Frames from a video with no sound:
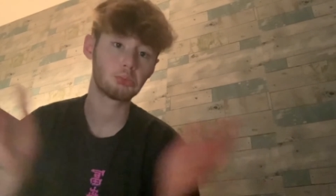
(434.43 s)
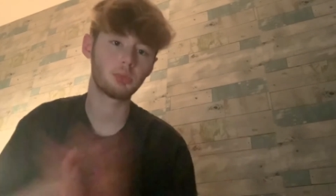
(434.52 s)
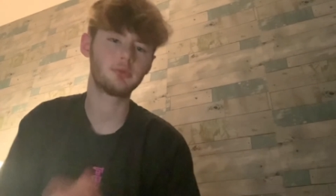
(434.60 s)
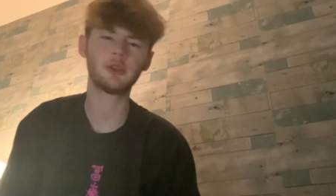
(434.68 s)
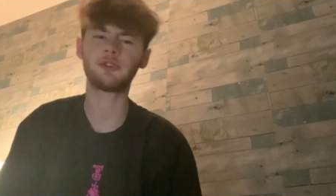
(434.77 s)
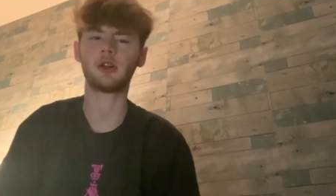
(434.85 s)

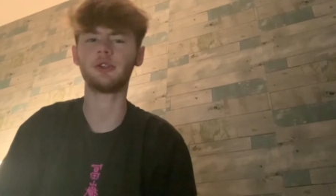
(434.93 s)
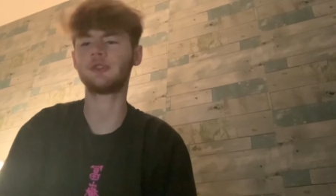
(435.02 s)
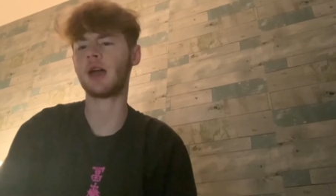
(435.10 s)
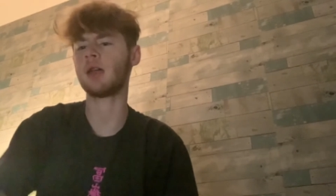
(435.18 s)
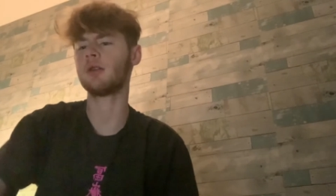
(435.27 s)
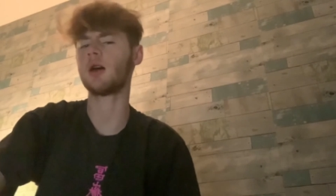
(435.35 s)
Just thoughts.
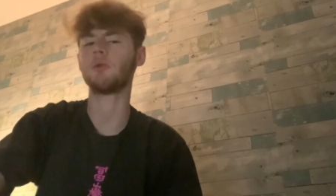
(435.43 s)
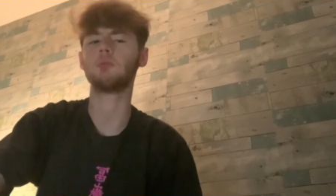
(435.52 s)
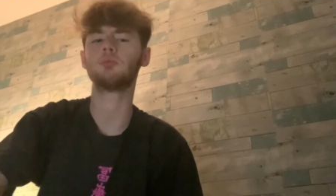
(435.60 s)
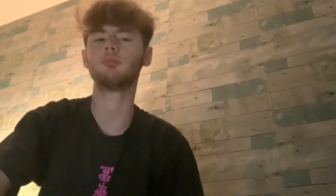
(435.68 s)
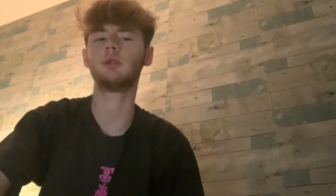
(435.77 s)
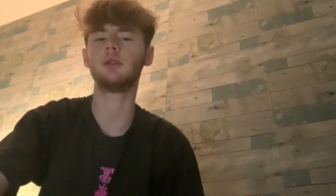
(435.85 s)
I don't know.
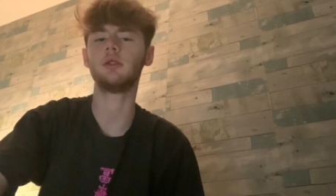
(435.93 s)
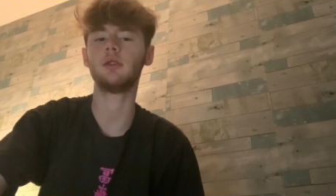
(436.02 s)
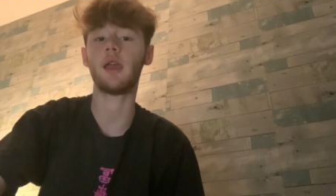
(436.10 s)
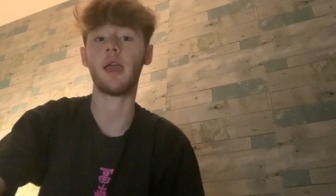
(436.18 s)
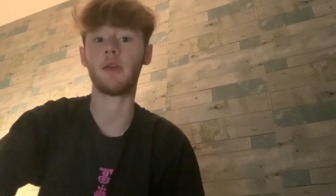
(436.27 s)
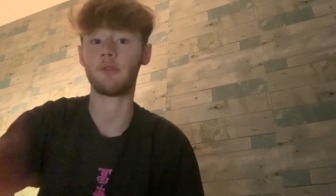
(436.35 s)
But
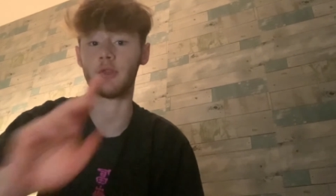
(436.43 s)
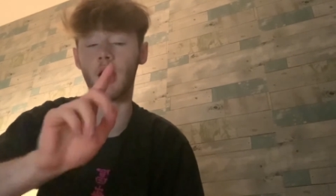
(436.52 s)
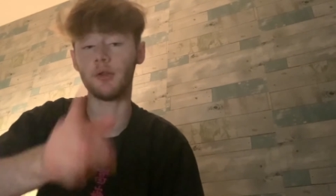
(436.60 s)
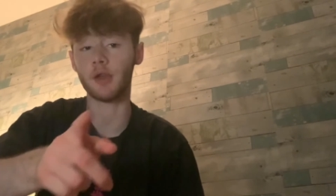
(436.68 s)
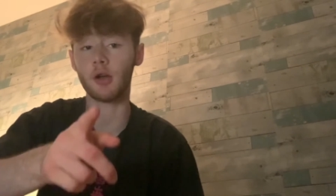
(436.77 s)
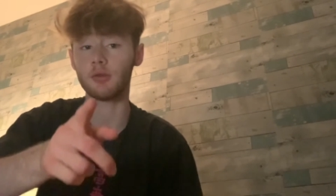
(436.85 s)
if
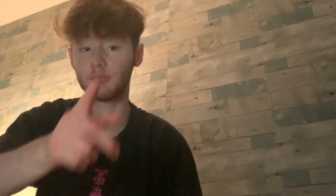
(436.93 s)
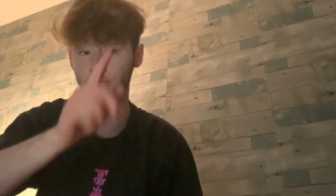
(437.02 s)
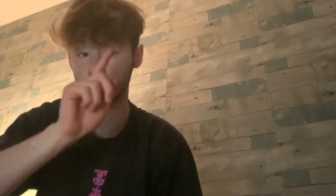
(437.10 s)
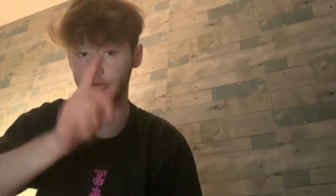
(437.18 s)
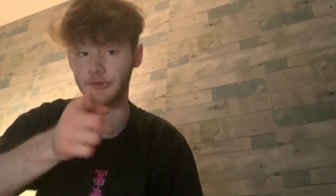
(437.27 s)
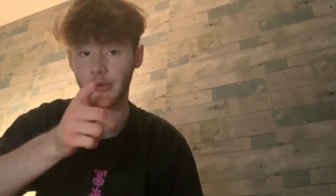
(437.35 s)
y'all know,
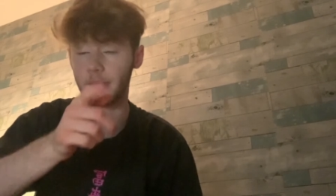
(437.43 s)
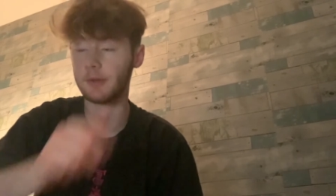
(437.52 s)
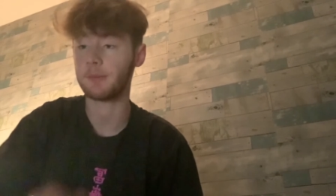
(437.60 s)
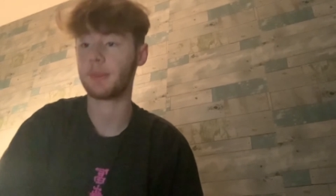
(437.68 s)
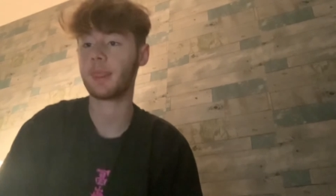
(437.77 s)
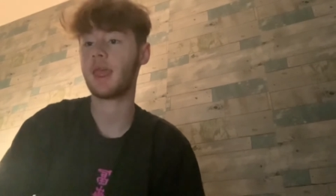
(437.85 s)
please tell me.
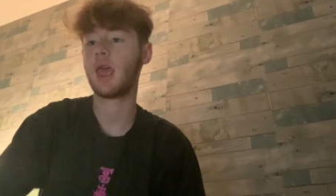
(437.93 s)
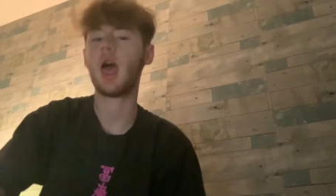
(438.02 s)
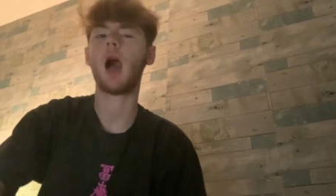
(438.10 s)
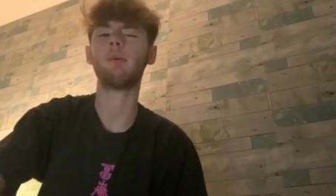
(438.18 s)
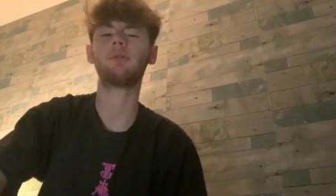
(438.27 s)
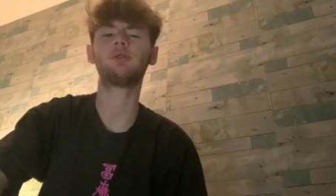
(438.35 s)
I'm
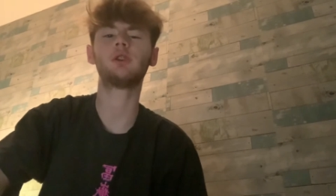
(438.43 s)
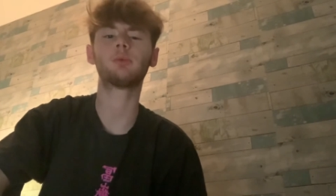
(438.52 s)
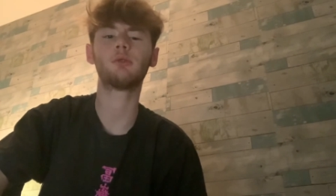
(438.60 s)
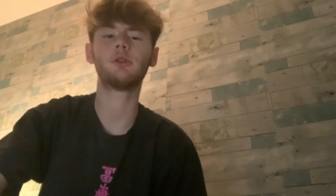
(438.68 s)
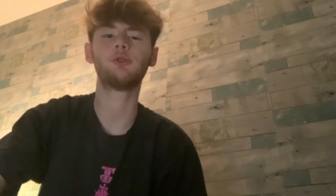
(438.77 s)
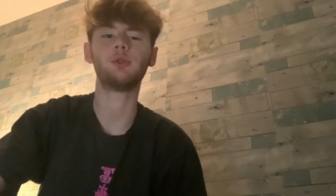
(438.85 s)
gonna have to look
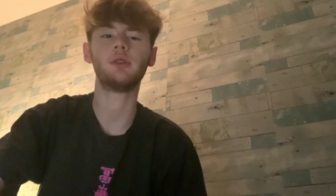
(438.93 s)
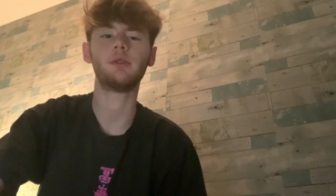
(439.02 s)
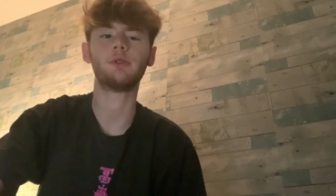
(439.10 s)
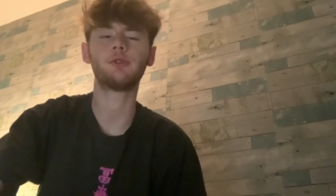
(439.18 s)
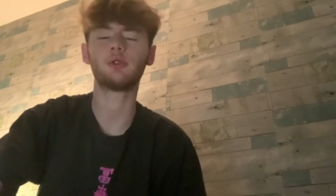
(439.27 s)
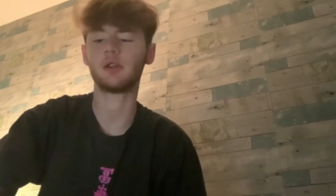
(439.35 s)
more into it in a
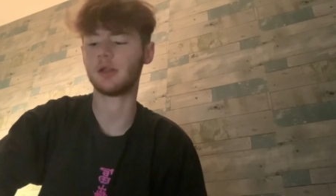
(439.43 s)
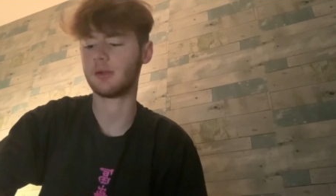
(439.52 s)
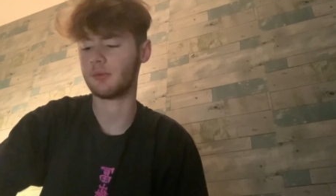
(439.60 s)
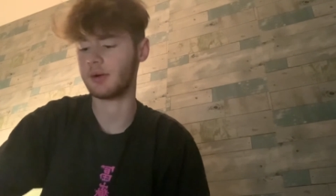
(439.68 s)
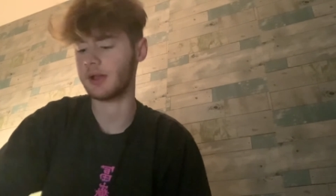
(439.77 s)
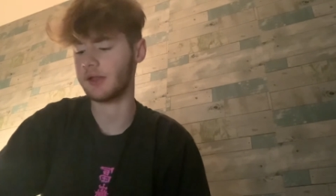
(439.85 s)
story
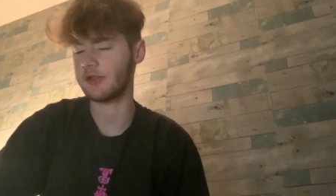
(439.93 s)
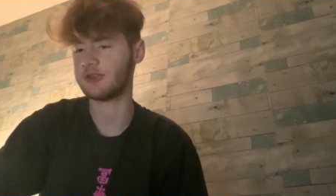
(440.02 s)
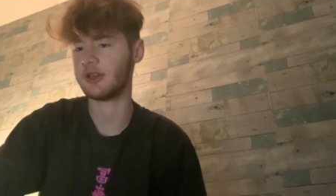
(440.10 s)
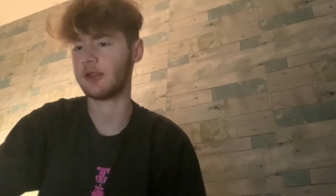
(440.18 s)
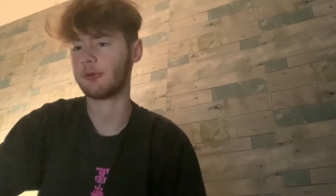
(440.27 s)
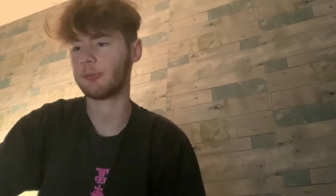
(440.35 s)
when I get the
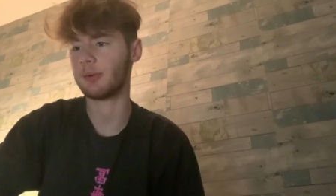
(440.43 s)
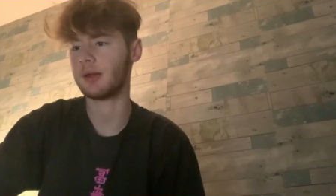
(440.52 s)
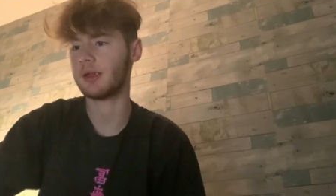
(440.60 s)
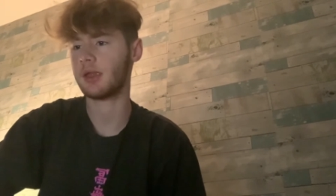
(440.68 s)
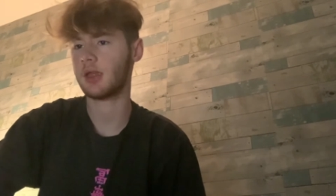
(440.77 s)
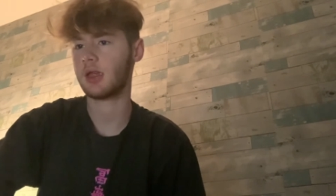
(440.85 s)
chance, but
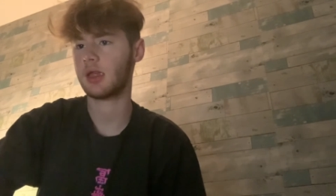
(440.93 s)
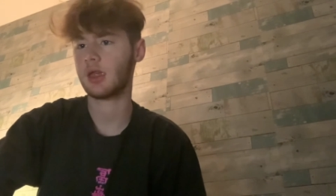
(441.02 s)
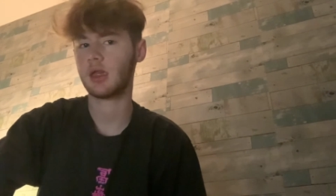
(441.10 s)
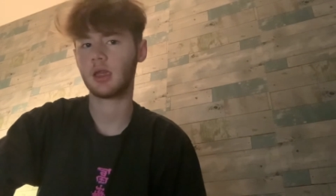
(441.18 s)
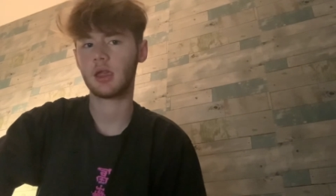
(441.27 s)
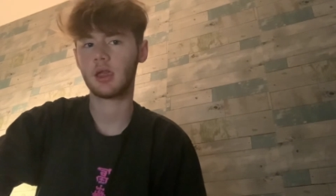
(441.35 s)

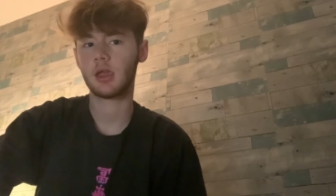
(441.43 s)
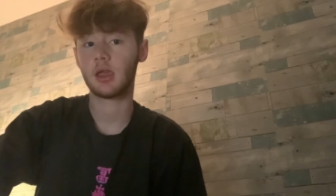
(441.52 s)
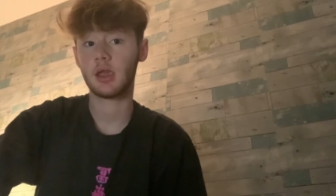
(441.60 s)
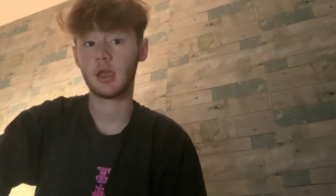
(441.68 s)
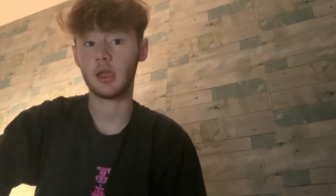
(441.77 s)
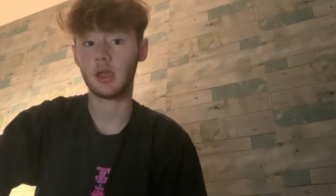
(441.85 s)

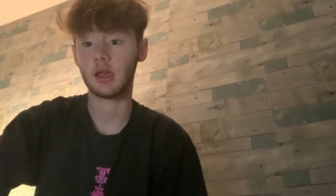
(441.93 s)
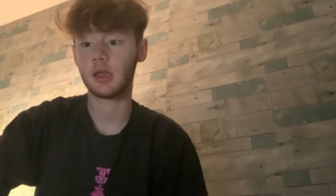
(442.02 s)
yeah.